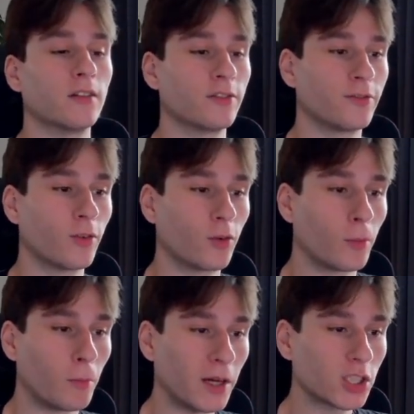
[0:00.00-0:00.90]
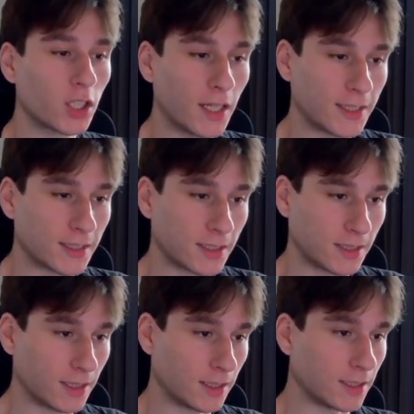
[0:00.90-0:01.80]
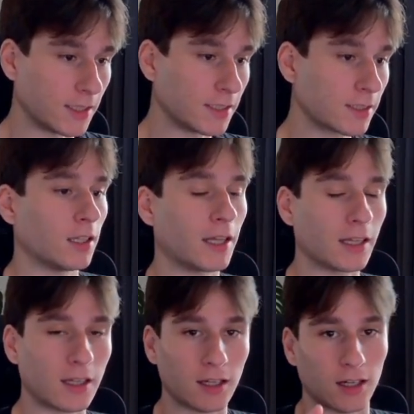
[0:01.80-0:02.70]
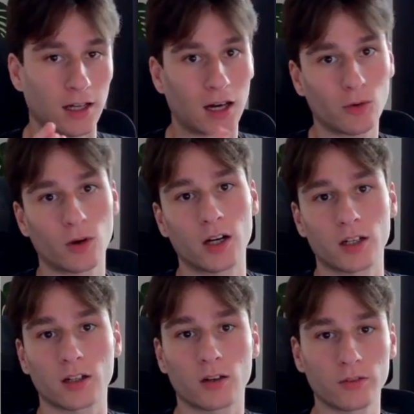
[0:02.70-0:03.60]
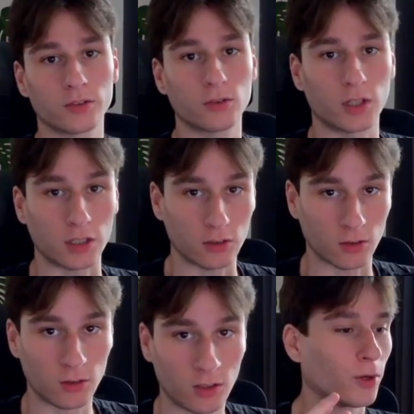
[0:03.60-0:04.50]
for much less than this, like our configurator,